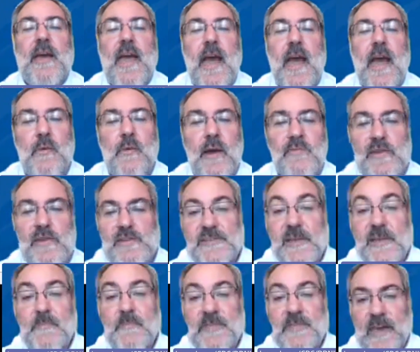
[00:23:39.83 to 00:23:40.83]
However,
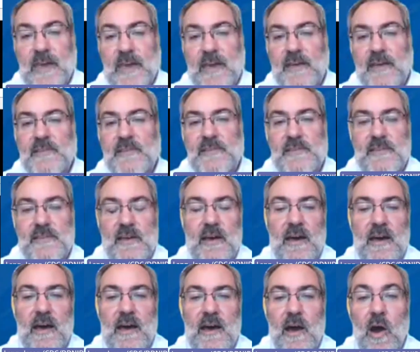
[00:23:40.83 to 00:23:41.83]
some things
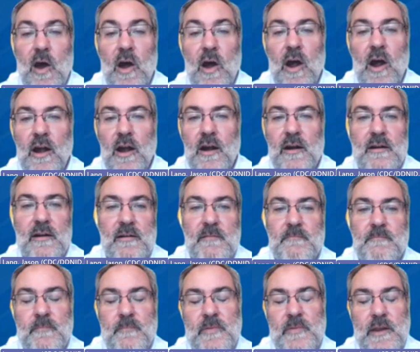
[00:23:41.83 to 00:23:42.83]

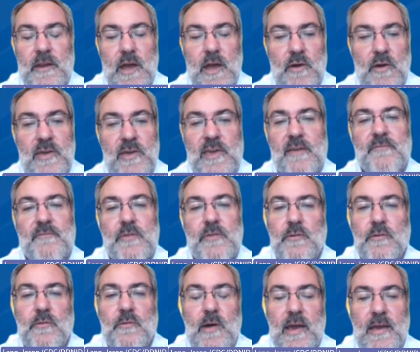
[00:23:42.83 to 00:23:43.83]
give
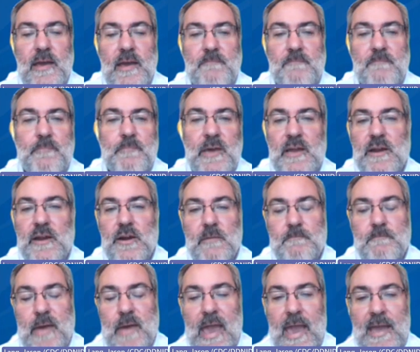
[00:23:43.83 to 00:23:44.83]
you a bigger
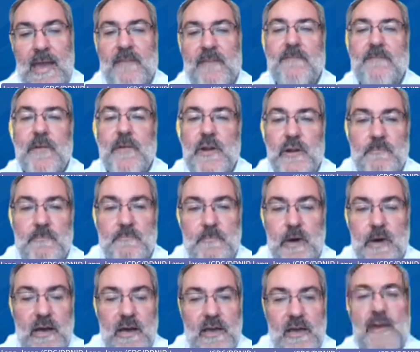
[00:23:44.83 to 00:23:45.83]
bang for your
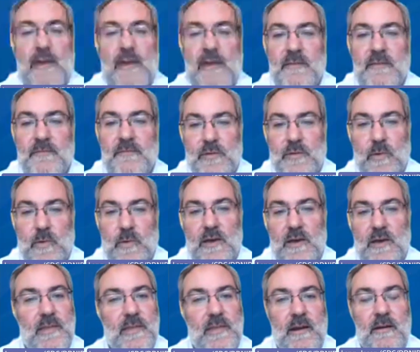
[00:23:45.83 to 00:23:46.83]
buck, if you
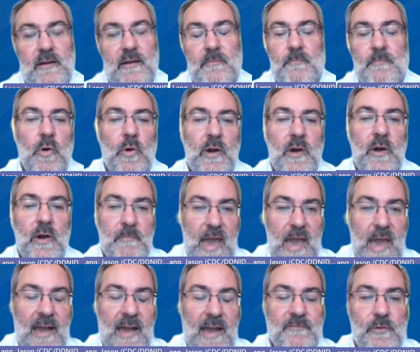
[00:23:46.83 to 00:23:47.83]
will. They are more
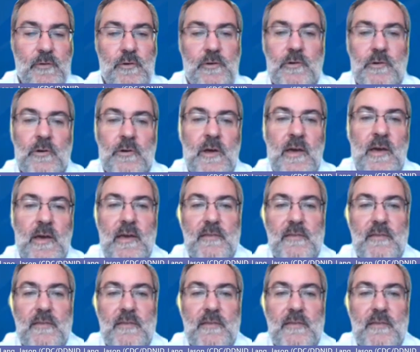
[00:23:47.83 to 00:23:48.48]
impactful.